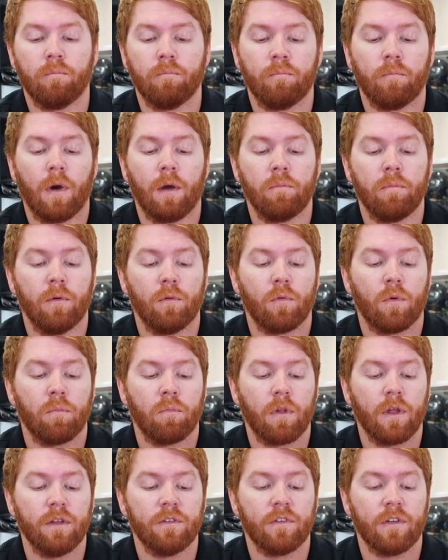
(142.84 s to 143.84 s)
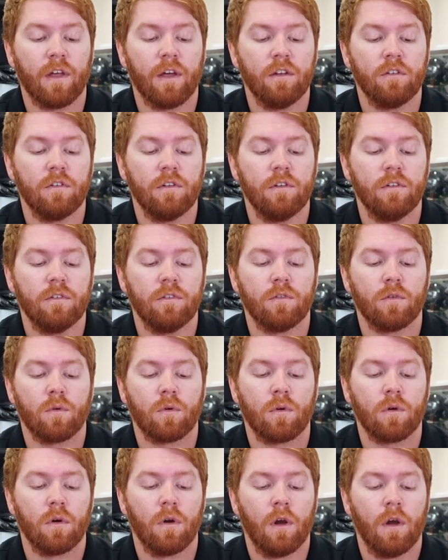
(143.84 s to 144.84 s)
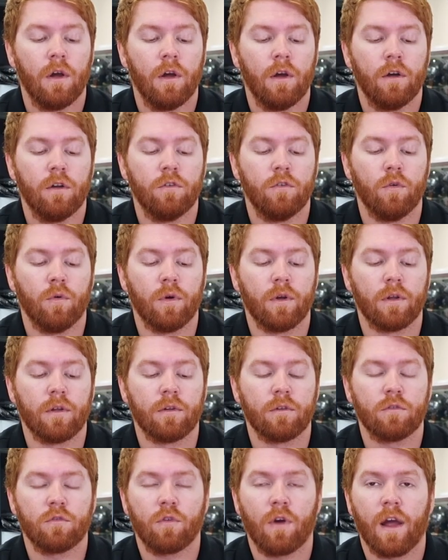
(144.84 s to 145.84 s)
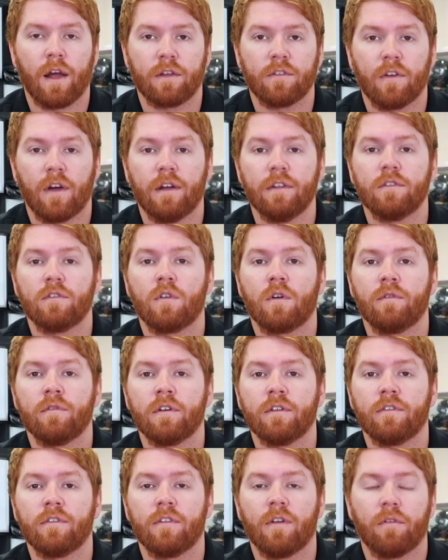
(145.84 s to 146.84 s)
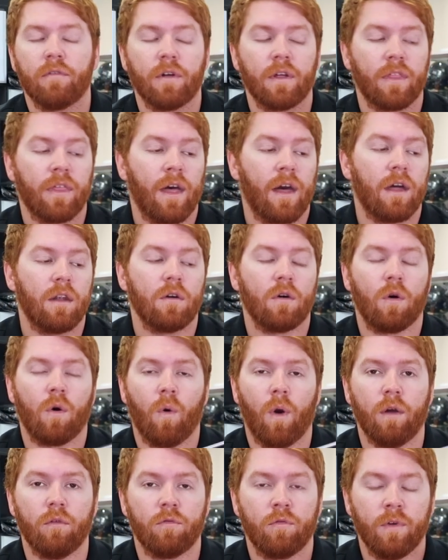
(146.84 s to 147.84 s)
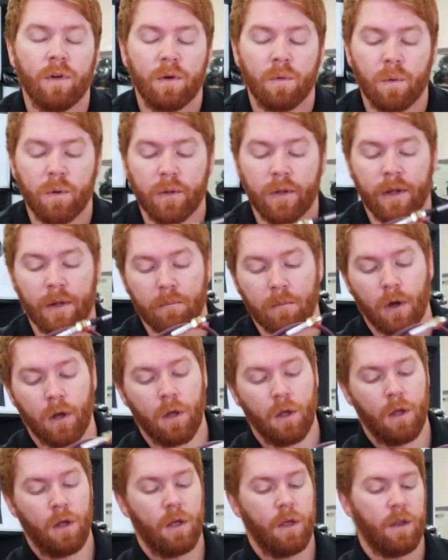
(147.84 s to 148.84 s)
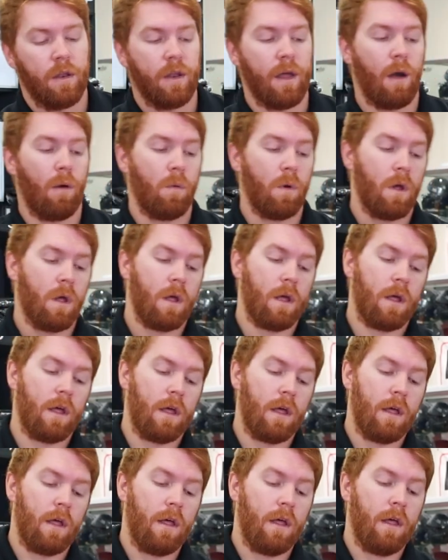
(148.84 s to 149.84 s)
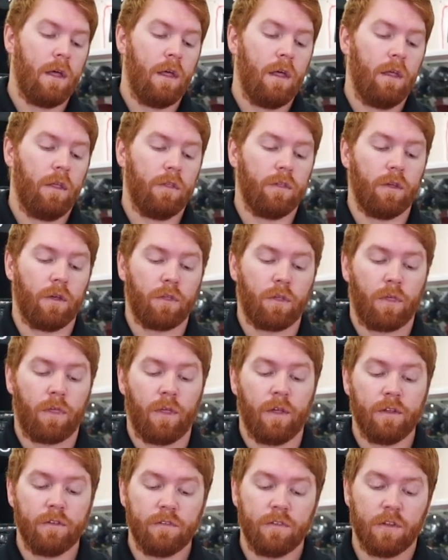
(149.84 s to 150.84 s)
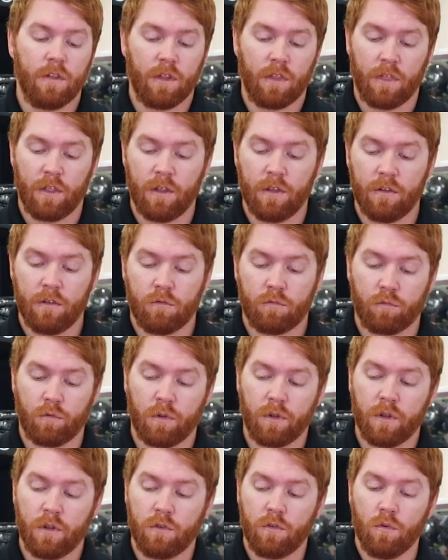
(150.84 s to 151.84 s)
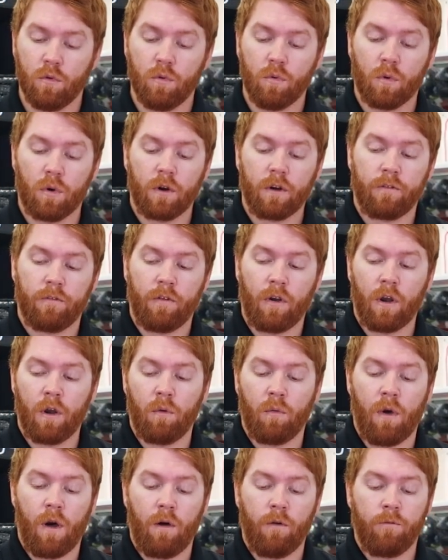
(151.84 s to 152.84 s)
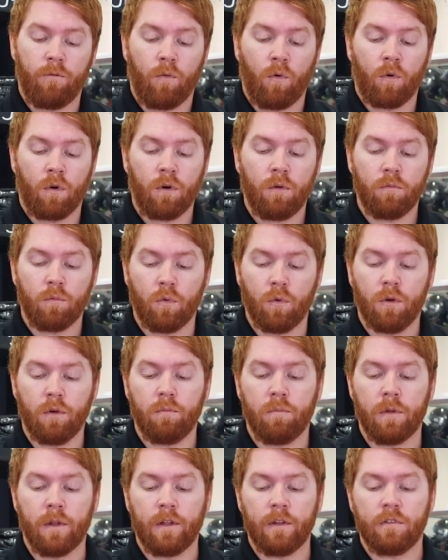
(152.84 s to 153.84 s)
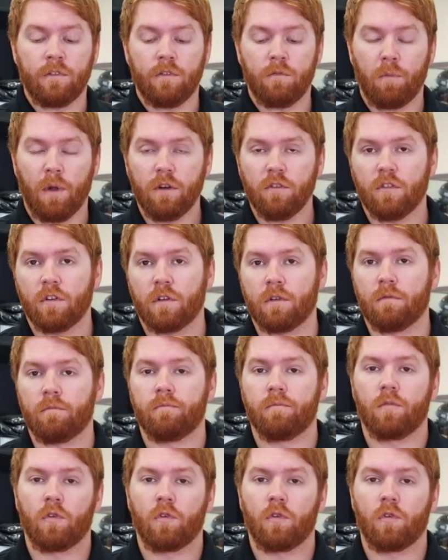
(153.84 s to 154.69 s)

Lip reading: might be replacing engines or doing trackside service, stuff like that quite frequently. Now, the other things that these really do work very well for would be suspension